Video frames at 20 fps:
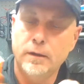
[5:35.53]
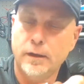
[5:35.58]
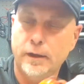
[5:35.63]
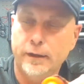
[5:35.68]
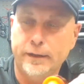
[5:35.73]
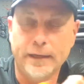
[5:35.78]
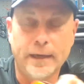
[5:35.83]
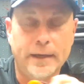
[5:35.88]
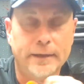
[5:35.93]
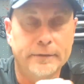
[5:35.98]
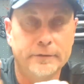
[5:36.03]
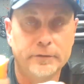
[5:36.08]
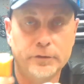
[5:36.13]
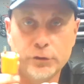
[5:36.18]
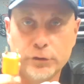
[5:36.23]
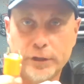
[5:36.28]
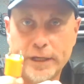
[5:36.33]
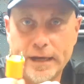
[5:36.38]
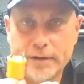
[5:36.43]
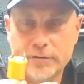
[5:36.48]
Again,
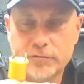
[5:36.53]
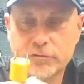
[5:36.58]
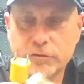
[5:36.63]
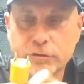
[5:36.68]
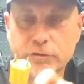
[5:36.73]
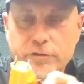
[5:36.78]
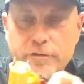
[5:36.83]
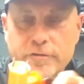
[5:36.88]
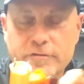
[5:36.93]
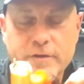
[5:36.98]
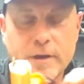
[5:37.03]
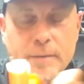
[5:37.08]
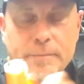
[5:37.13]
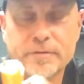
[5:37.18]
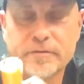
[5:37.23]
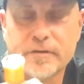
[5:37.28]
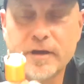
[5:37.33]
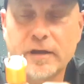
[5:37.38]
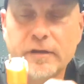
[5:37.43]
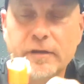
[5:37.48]
you can't screw this up.
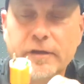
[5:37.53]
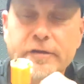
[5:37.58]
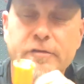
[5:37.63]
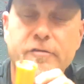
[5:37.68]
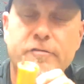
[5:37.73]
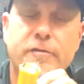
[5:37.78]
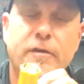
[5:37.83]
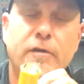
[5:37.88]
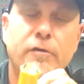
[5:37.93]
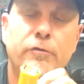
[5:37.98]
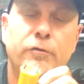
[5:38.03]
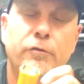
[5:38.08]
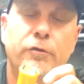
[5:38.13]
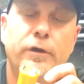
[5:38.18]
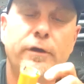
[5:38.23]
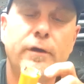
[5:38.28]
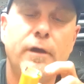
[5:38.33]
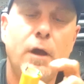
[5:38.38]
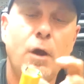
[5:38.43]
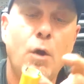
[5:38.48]
It's kind of like your
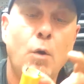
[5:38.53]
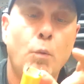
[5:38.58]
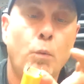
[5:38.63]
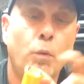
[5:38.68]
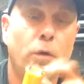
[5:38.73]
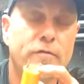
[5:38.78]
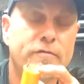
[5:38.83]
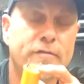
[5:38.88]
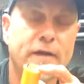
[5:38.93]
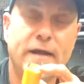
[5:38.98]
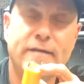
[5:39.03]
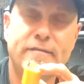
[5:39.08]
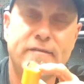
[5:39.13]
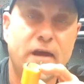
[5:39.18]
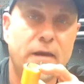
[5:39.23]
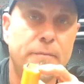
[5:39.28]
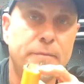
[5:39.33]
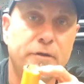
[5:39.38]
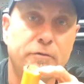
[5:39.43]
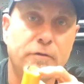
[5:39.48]
solenoid. One side's
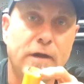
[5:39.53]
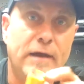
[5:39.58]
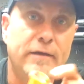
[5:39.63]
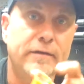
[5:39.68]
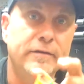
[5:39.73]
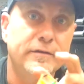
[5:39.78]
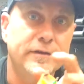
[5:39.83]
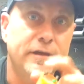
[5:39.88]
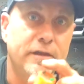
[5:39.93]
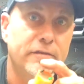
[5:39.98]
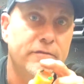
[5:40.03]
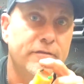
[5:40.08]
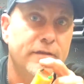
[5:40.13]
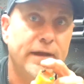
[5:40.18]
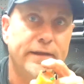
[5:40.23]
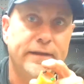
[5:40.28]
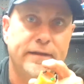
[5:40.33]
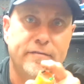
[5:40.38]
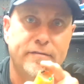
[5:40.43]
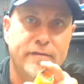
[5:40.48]
got to be grounded. The other
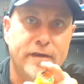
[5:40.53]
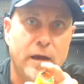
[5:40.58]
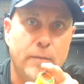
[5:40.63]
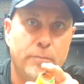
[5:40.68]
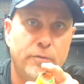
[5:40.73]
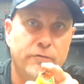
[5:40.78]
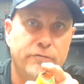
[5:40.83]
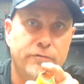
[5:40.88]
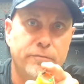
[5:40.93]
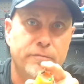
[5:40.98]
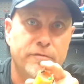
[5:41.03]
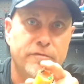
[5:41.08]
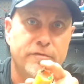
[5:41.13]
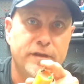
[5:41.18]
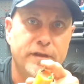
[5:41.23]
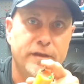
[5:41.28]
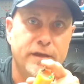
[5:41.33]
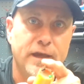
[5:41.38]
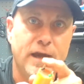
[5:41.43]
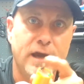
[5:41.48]
side gets the output from the
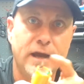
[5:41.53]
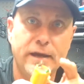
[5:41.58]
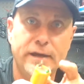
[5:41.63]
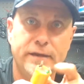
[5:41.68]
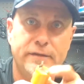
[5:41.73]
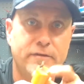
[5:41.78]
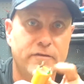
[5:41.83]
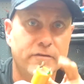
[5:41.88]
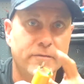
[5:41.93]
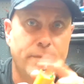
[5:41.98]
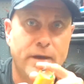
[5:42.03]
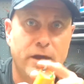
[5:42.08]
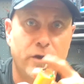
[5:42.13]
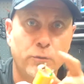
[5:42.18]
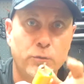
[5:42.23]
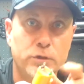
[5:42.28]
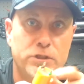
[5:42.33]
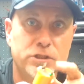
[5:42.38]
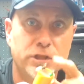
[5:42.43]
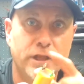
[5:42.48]
CDI. It doesn't matter
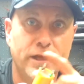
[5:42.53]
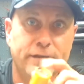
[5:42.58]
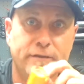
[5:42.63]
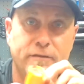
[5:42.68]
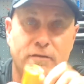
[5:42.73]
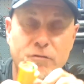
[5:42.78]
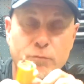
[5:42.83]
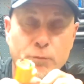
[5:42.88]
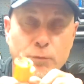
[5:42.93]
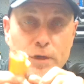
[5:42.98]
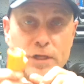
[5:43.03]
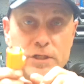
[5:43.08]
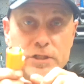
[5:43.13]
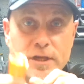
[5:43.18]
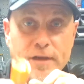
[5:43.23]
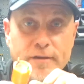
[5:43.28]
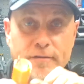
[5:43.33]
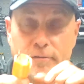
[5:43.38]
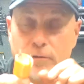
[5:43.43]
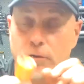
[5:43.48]
which leg does
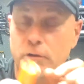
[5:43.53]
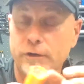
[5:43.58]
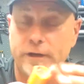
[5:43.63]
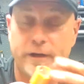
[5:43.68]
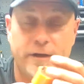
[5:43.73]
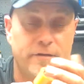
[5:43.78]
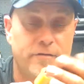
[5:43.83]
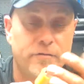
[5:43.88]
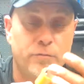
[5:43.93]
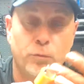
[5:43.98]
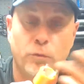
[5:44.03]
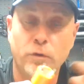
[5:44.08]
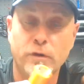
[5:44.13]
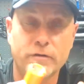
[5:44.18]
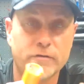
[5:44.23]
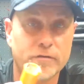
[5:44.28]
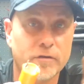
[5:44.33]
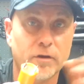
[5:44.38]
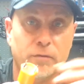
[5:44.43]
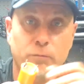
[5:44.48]
which, as long as one
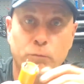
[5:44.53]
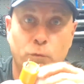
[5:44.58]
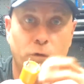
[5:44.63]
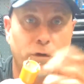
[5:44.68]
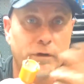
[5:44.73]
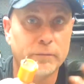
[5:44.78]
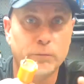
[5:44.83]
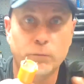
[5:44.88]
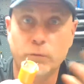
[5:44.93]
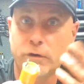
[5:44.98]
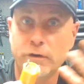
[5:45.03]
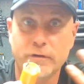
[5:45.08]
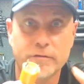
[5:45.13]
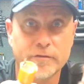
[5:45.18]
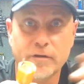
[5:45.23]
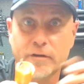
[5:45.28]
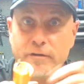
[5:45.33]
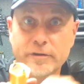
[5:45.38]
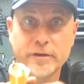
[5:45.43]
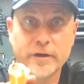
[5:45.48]
is on one and one
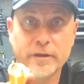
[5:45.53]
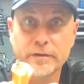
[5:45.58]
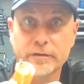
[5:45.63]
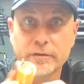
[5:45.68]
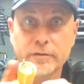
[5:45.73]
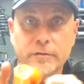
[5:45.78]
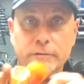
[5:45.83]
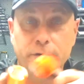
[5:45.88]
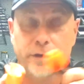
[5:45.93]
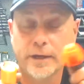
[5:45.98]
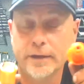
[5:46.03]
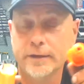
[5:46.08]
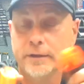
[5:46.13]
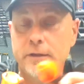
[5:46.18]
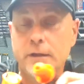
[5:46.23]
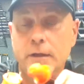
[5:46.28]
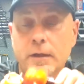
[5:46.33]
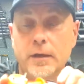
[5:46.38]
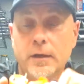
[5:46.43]
is on the other. Okay.